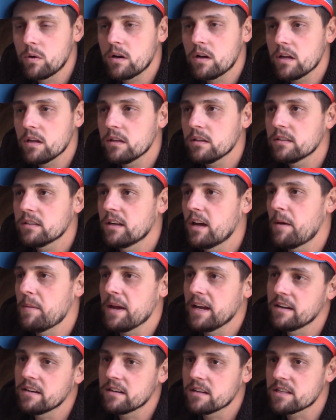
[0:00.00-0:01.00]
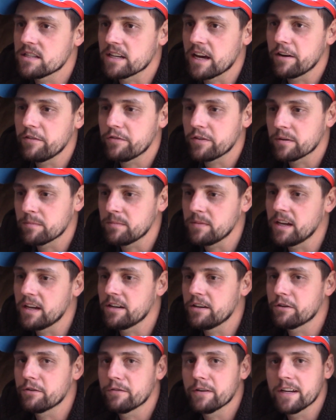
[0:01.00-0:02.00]
well, I mean, aside from
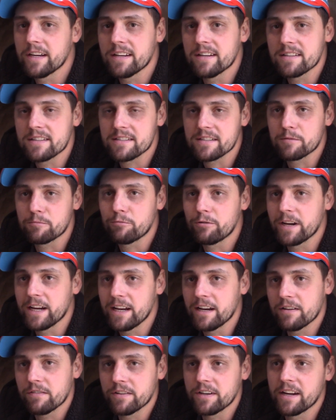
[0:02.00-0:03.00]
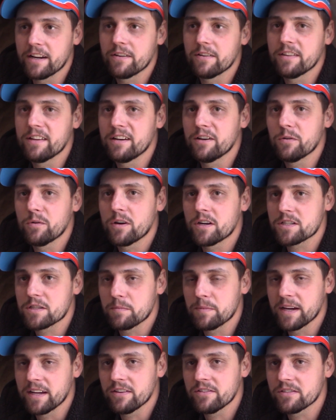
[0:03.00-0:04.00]
getting your rig into some rain every now and then to wash
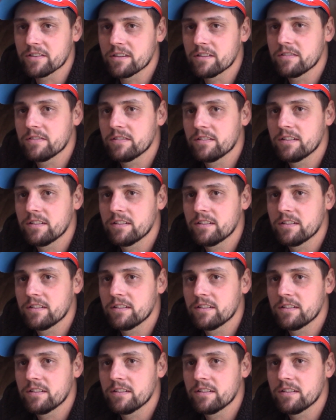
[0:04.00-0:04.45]
the panels off.